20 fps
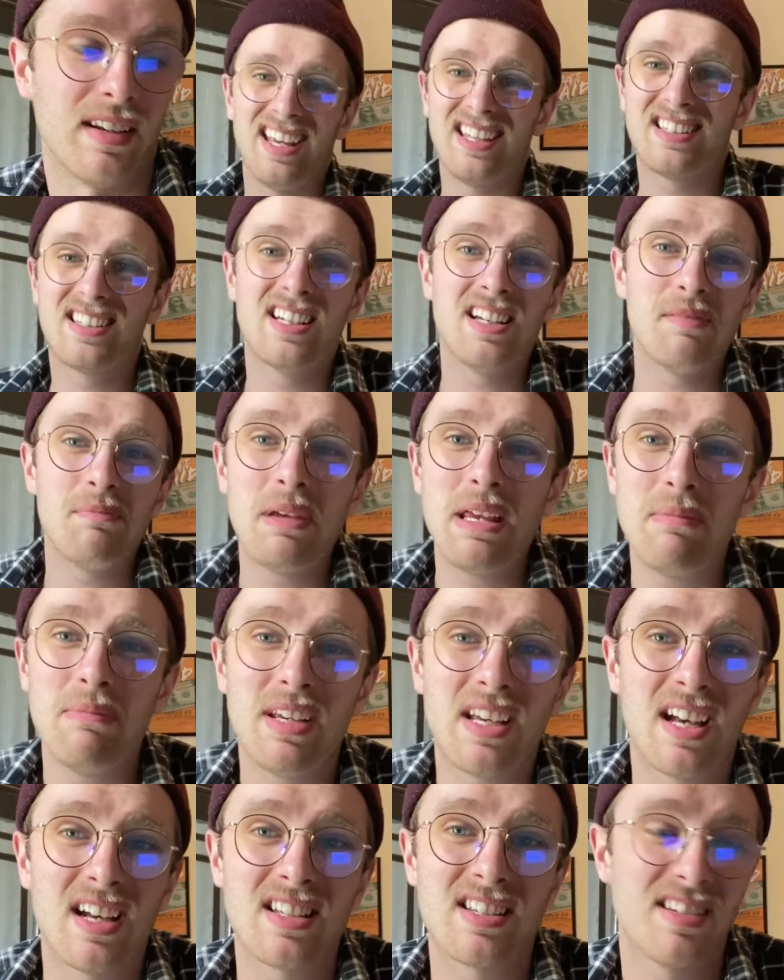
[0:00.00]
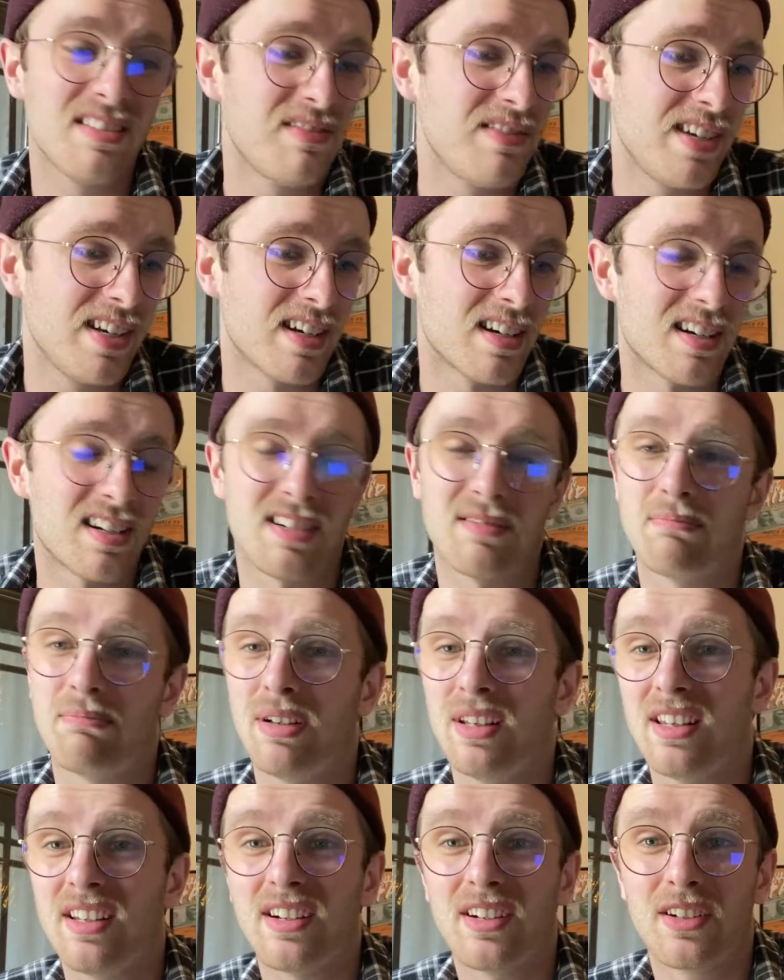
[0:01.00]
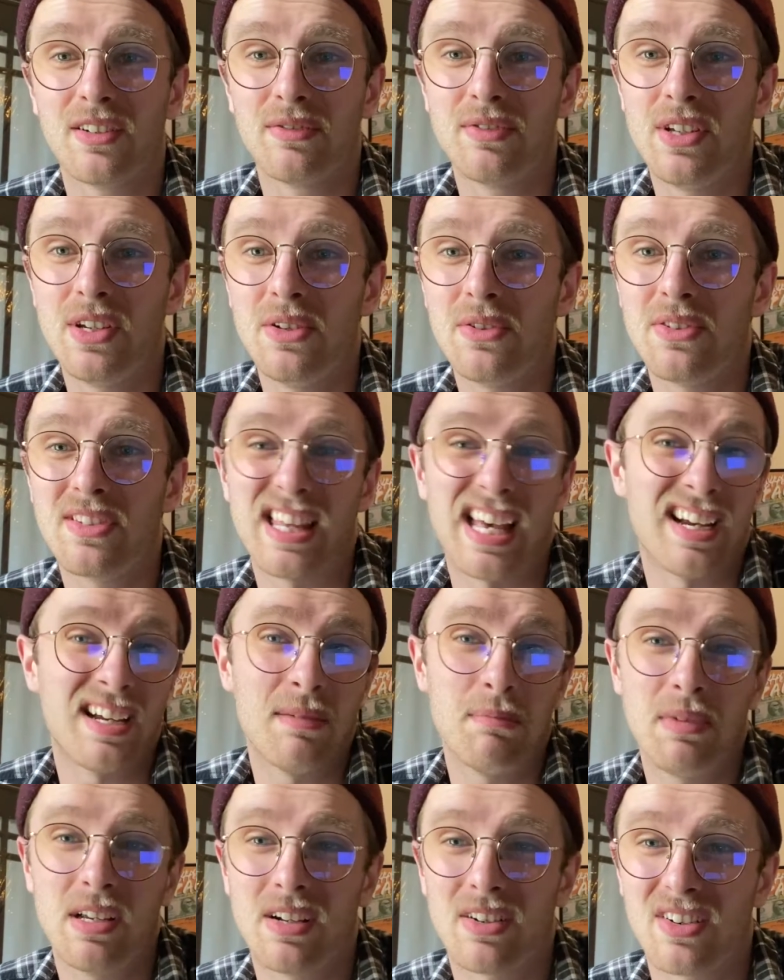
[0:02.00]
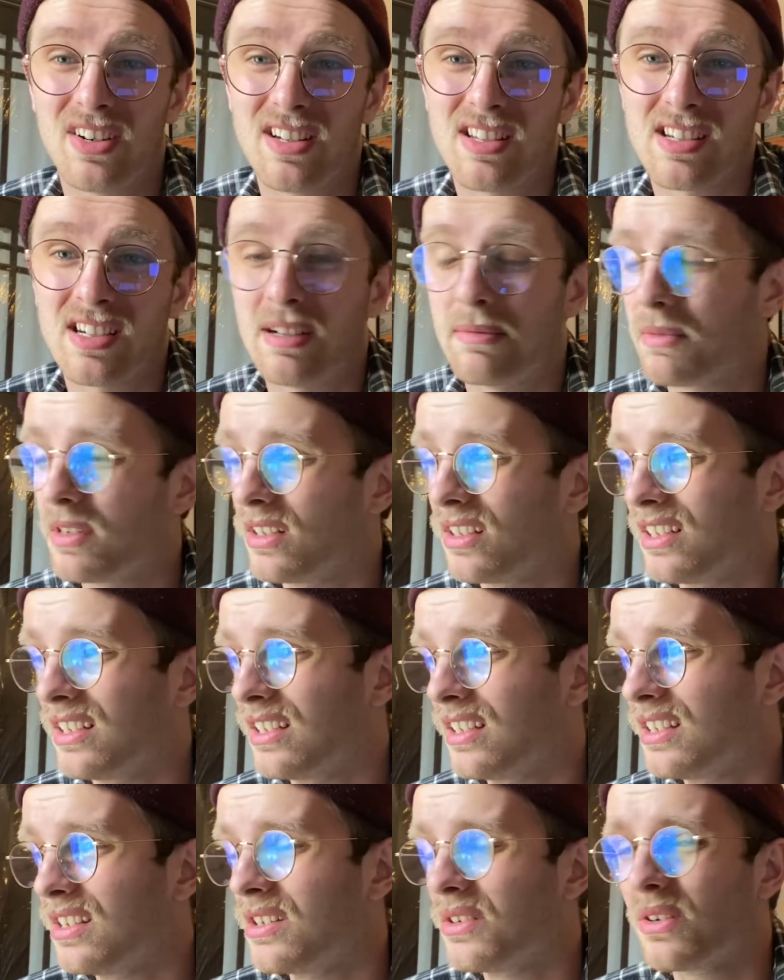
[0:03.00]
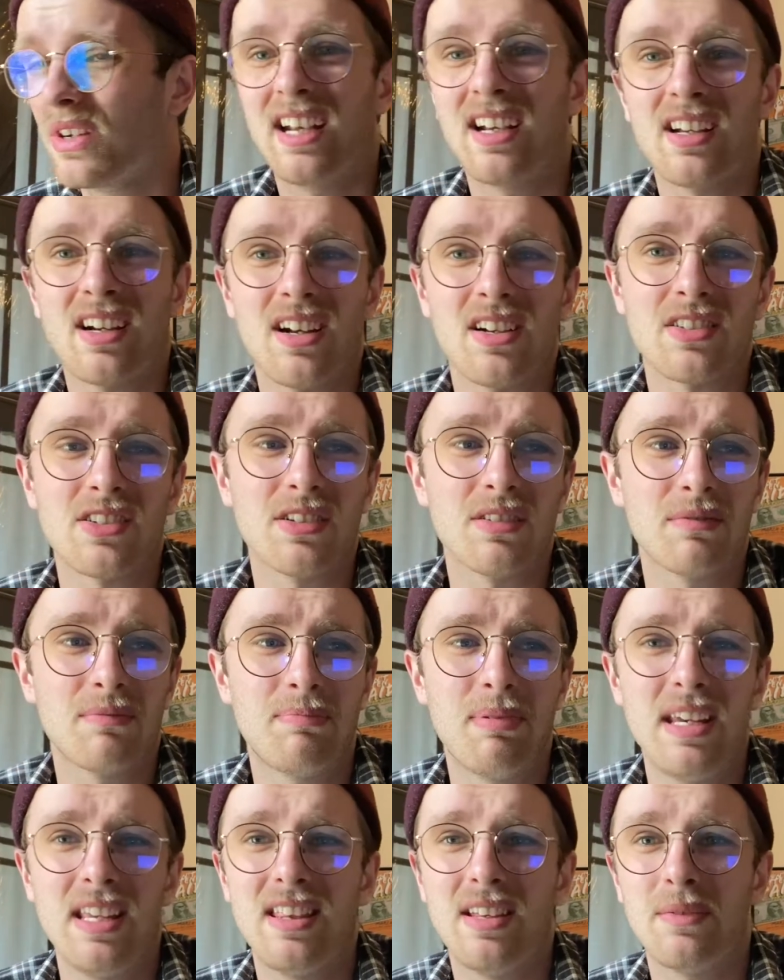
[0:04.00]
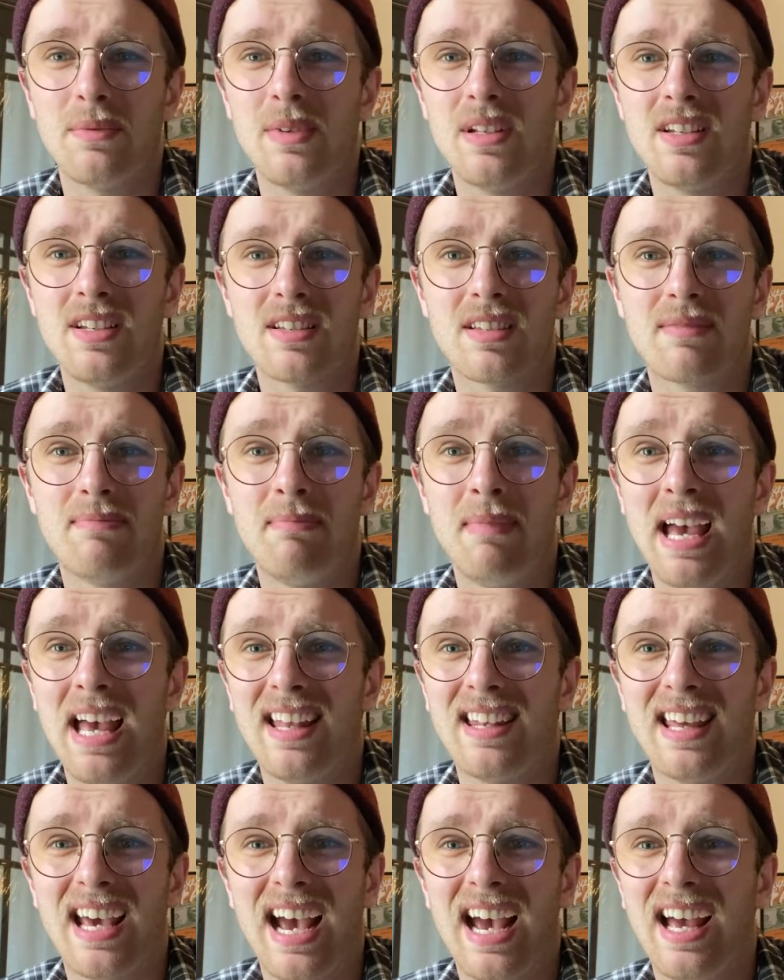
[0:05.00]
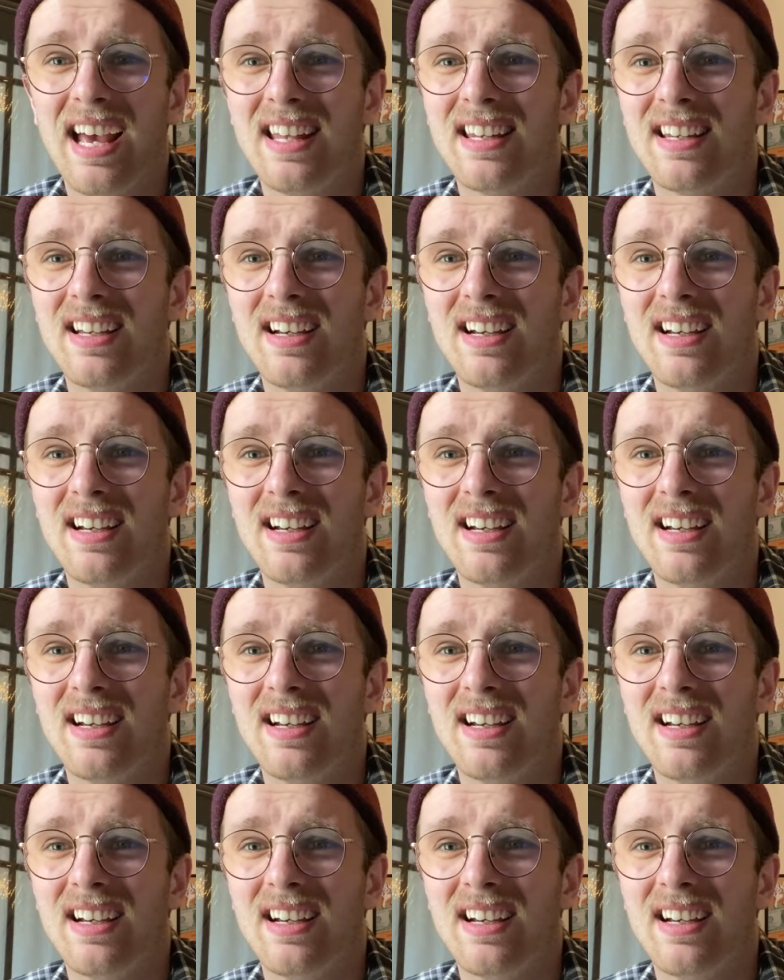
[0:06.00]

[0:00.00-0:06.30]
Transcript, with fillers: It could be because of your political views. That could be a reason I'm deleting you. It could also be that we just met at